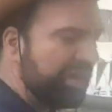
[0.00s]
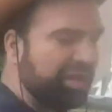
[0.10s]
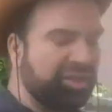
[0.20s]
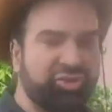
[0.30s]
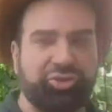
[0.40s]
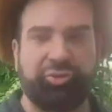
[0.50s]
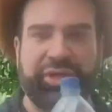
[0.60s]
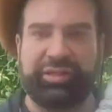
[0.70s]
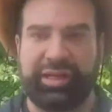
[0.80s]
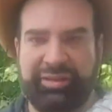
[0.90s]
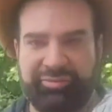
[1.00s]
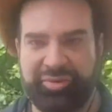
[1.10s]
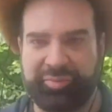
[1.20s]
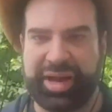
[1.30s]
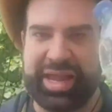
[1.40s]
managed to
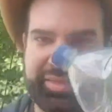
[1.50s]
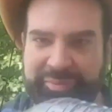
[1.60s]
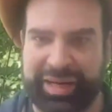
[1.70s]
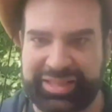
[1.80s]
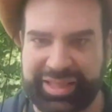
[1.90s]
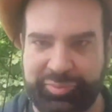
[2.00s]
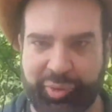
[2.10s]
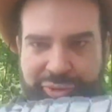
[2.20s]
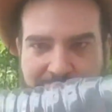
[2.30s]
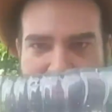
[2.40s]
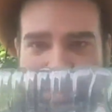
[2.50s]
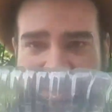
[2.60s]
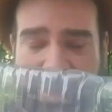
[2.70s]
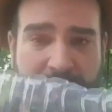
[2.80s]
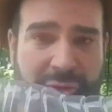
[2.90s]
retrieve my other plastic bottle,
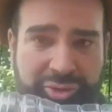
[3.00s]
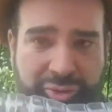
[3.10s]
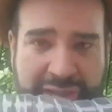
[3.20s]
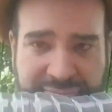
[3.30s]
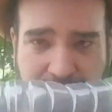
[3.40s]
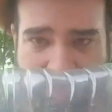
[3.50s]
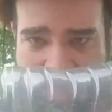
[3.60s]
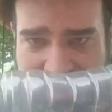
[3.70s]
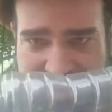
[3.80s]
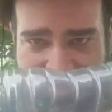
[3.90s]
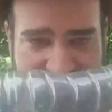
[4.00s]
which I will also have to cut.